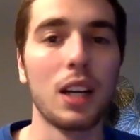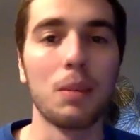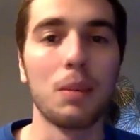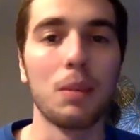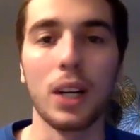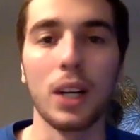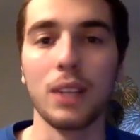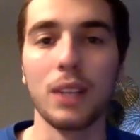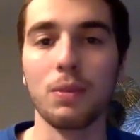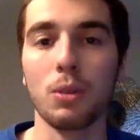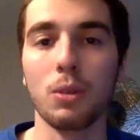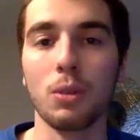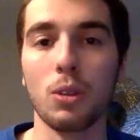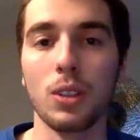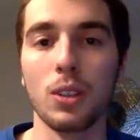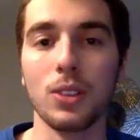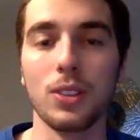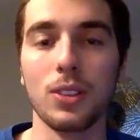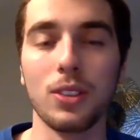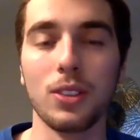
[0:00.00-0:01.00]
Brian
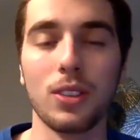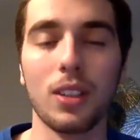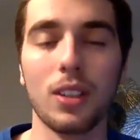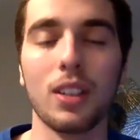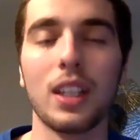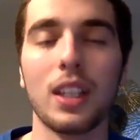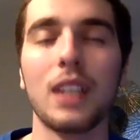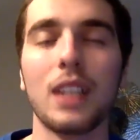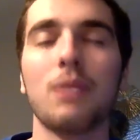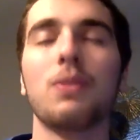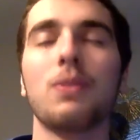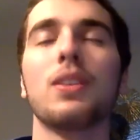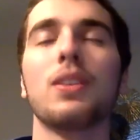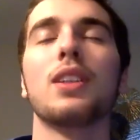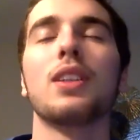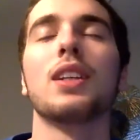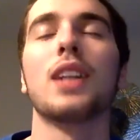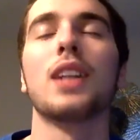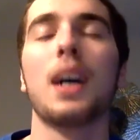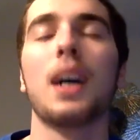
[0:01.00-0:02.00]
Flores has done a
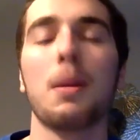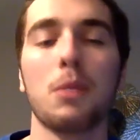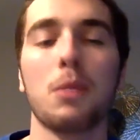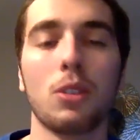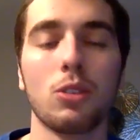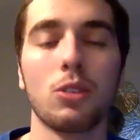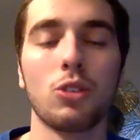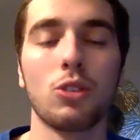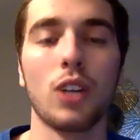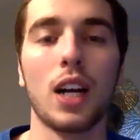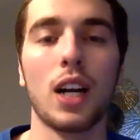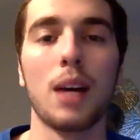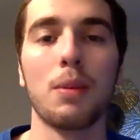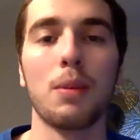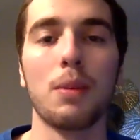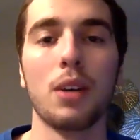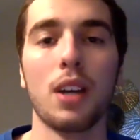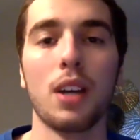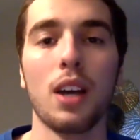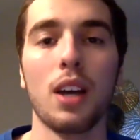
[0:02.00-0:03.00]
phenomenal
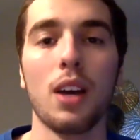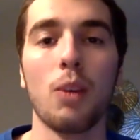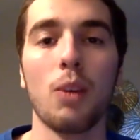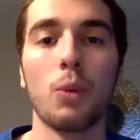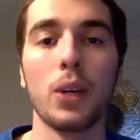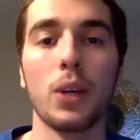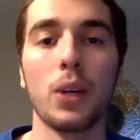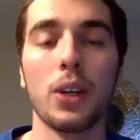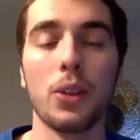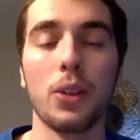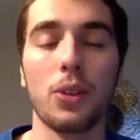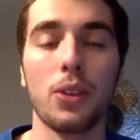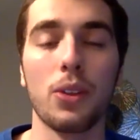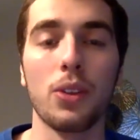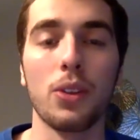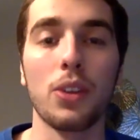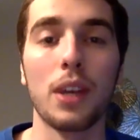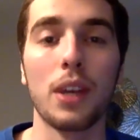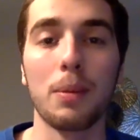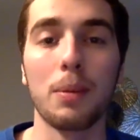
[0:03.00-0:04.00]
job with
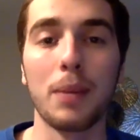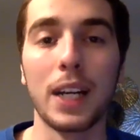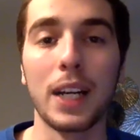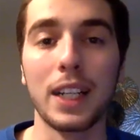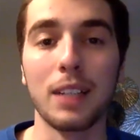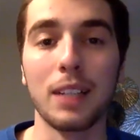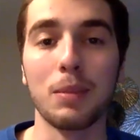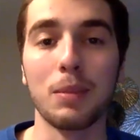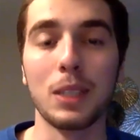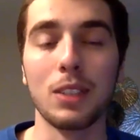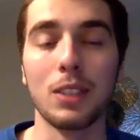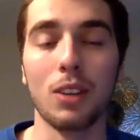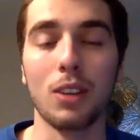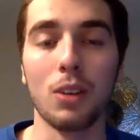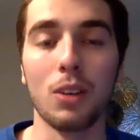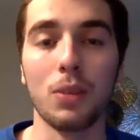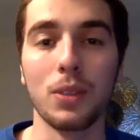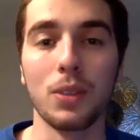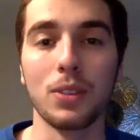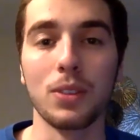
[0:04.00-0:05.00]
that Miami
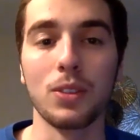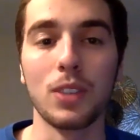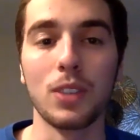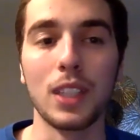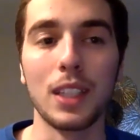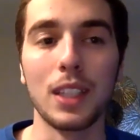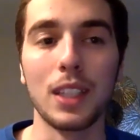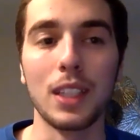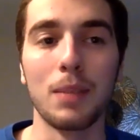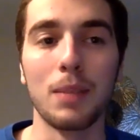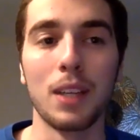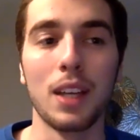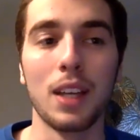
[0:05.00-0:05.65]
Dolphins team.